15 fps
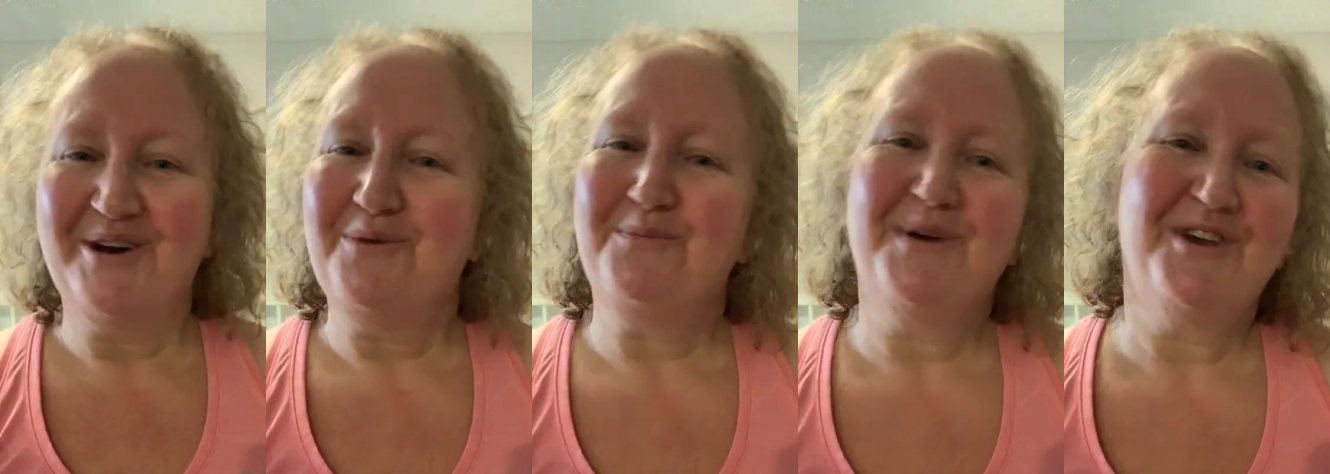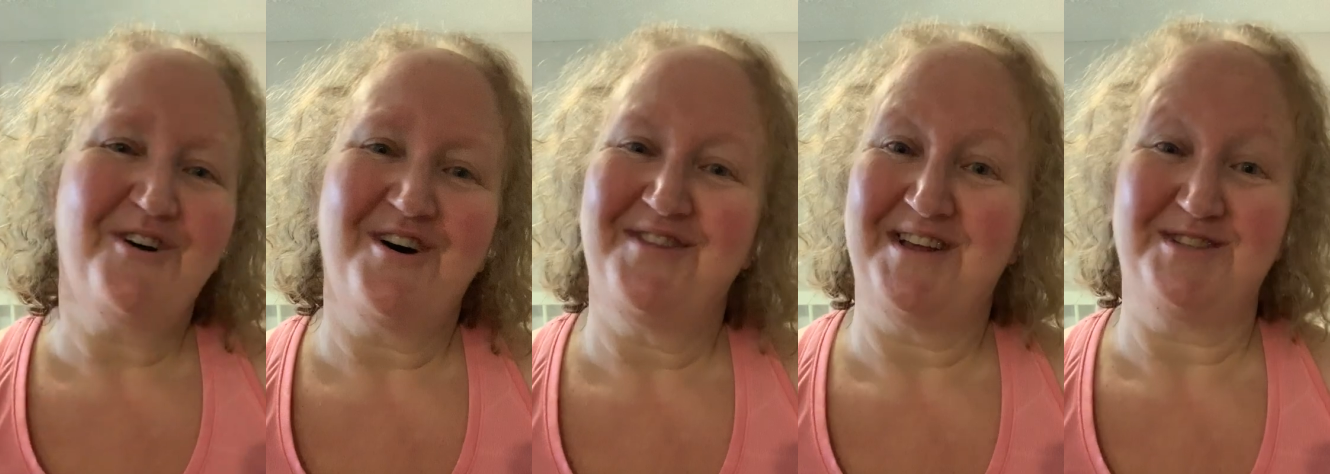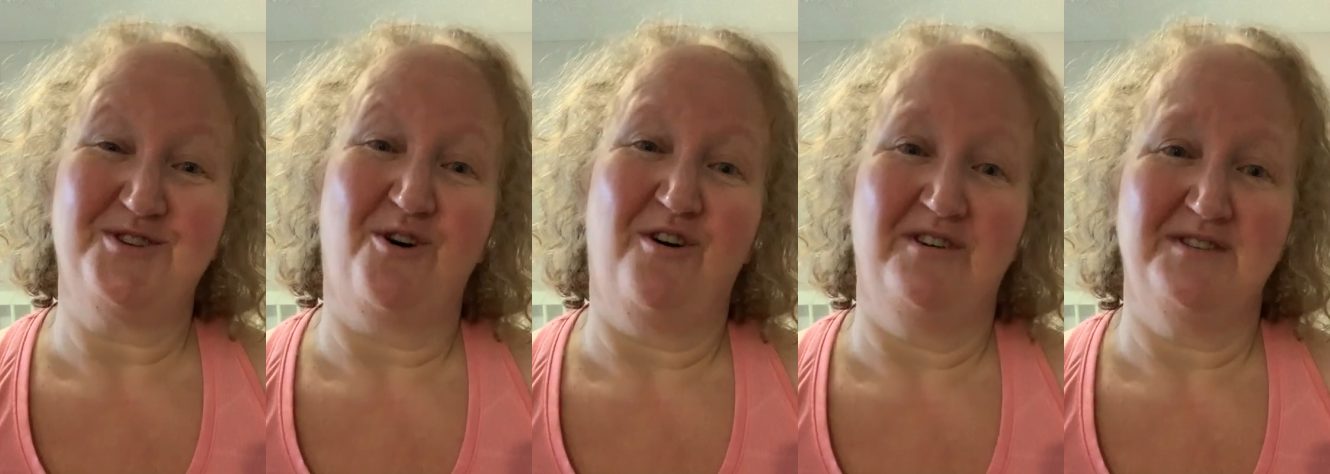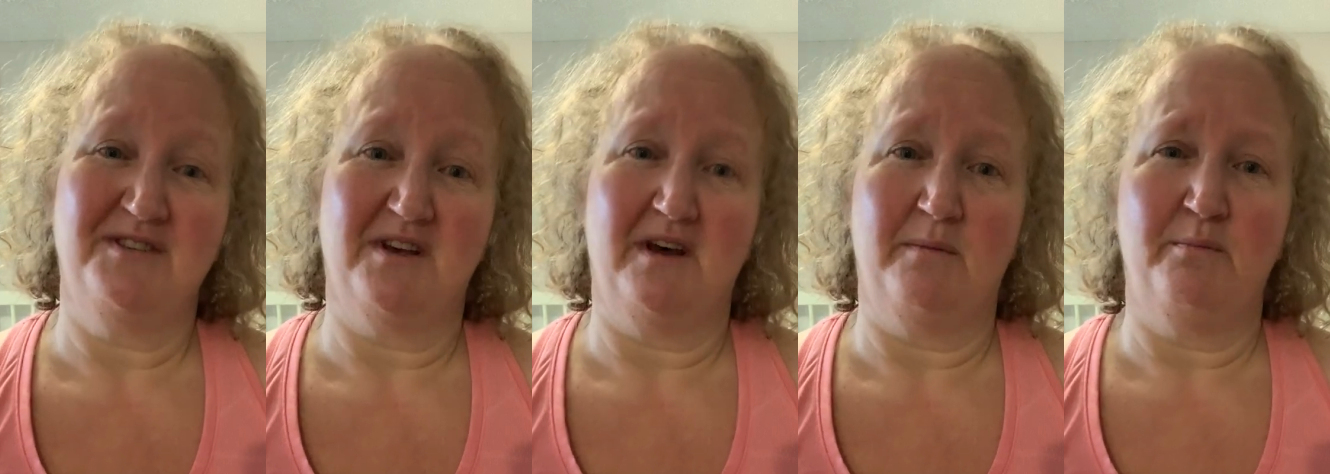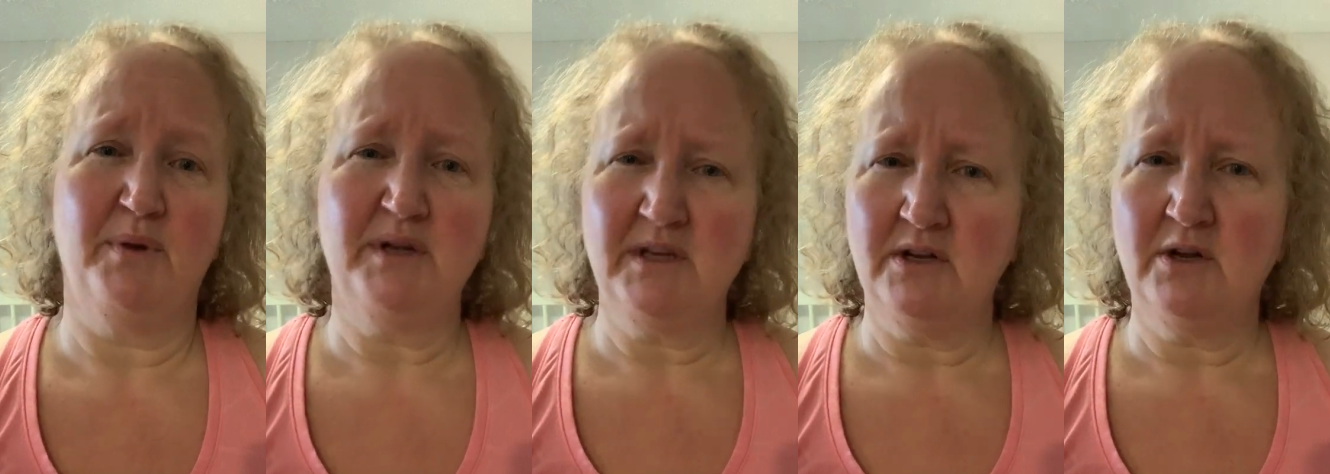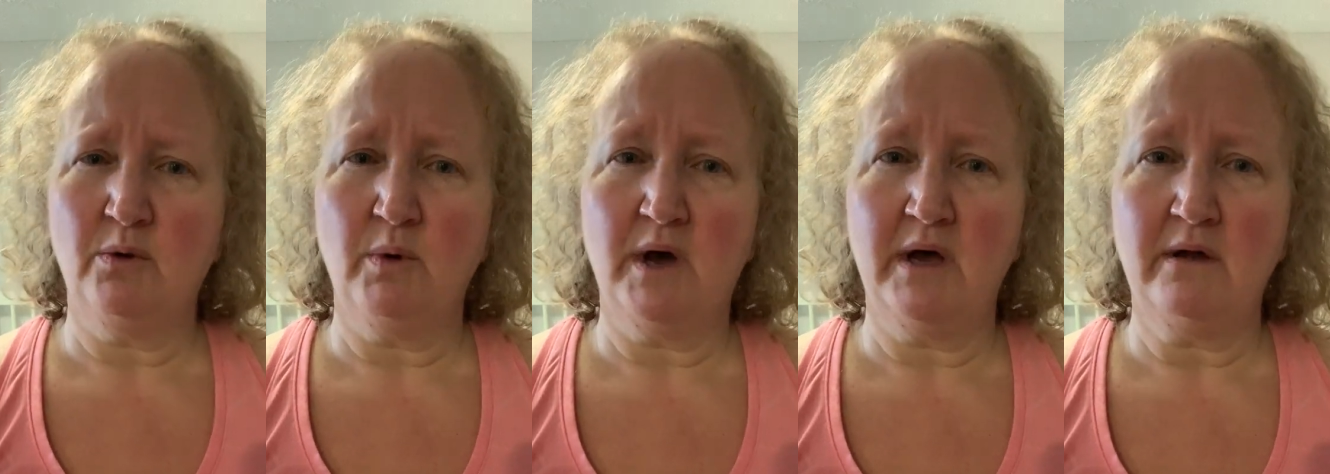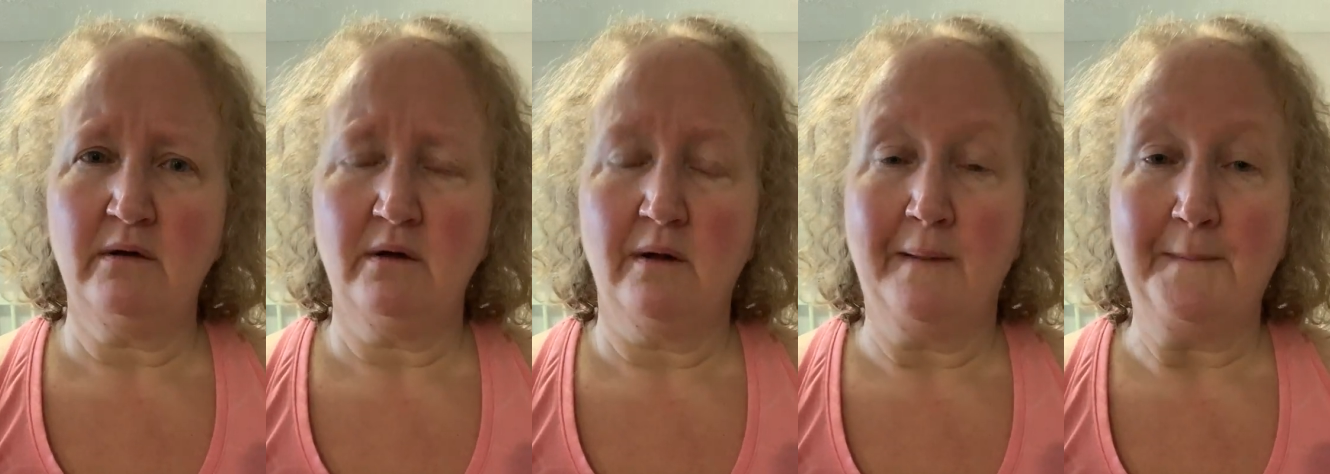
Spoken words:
my God, that's awesome. But you know what?